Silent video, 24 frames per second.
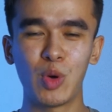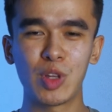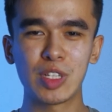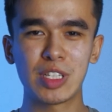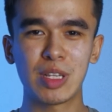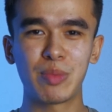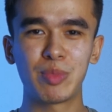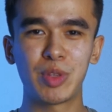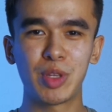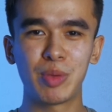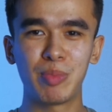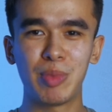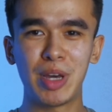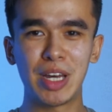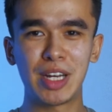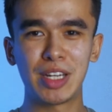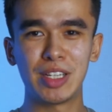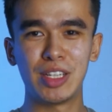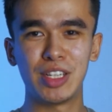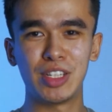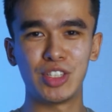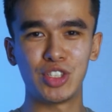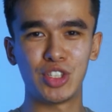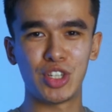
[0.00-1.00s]
something better
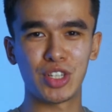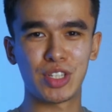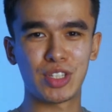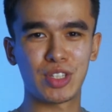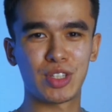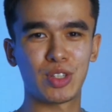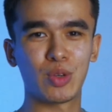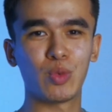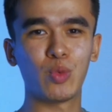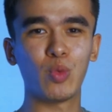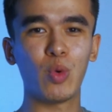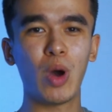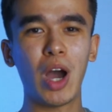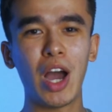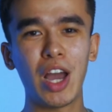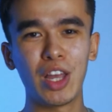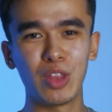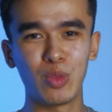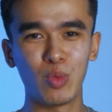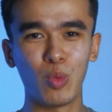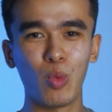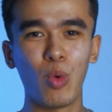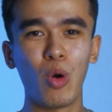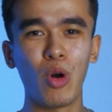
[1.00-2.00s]
than just
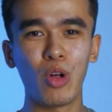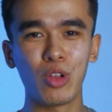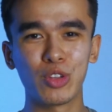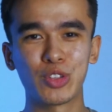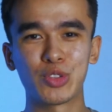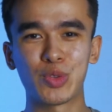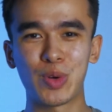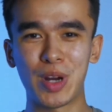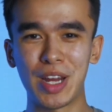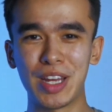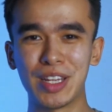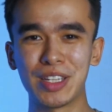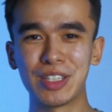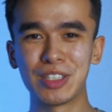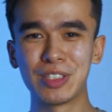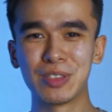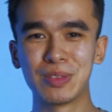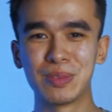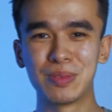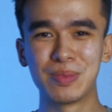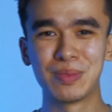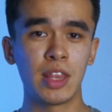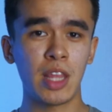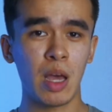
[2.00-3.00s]
white walls, right?
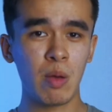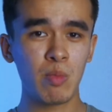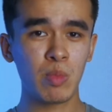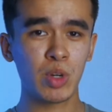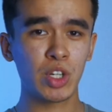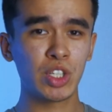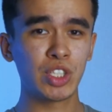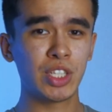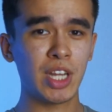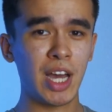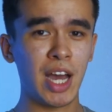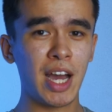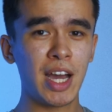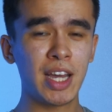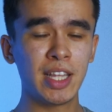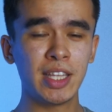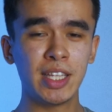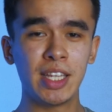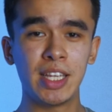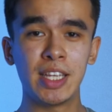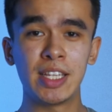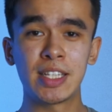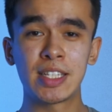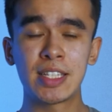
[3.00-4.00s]
Number
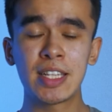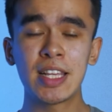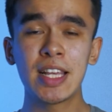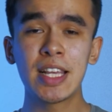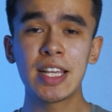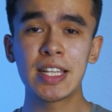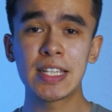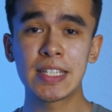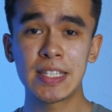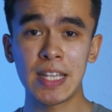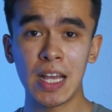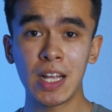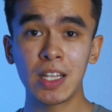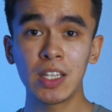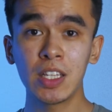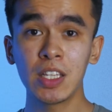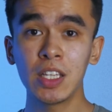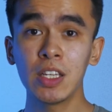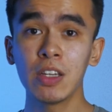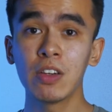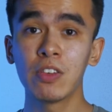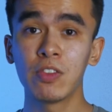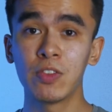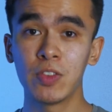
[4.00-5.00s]
9 is
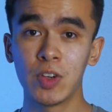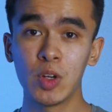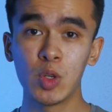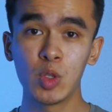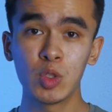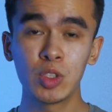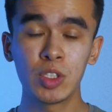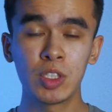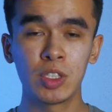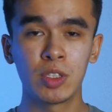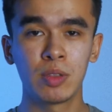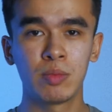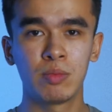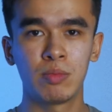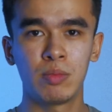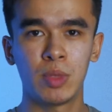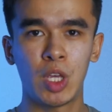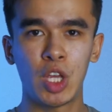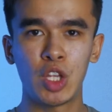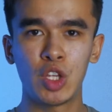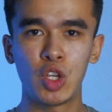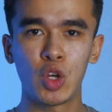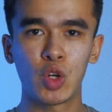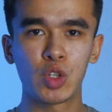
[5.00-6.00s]
selling food
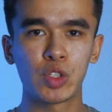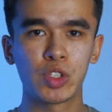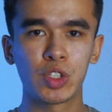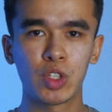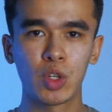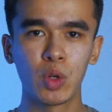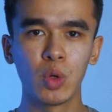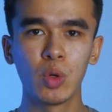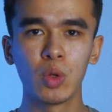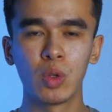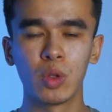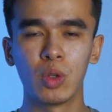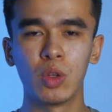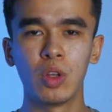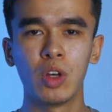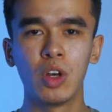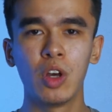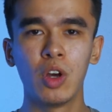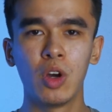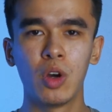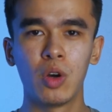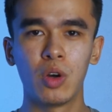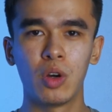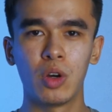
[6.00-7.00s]
in your school
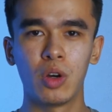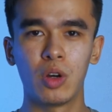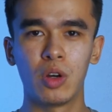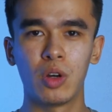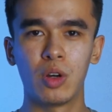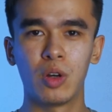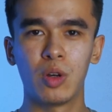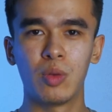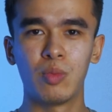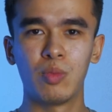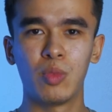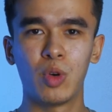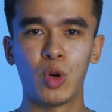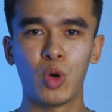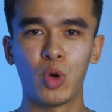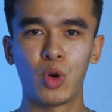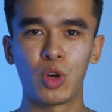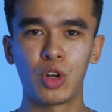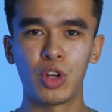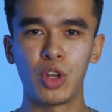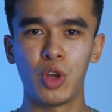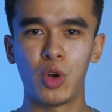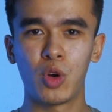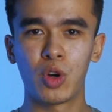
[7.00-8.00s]

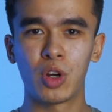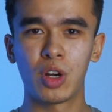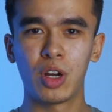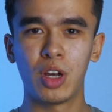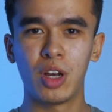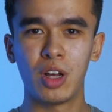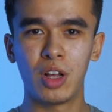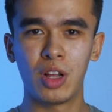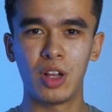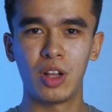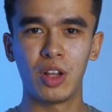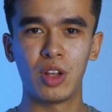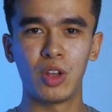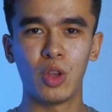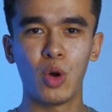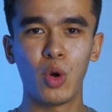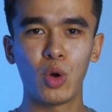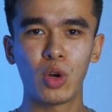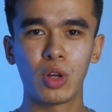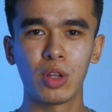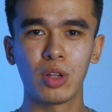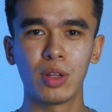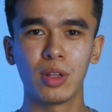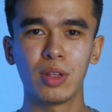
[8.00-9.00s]
or your
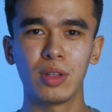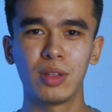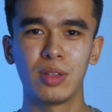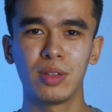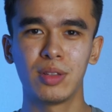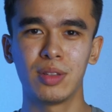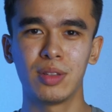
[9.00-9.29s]
local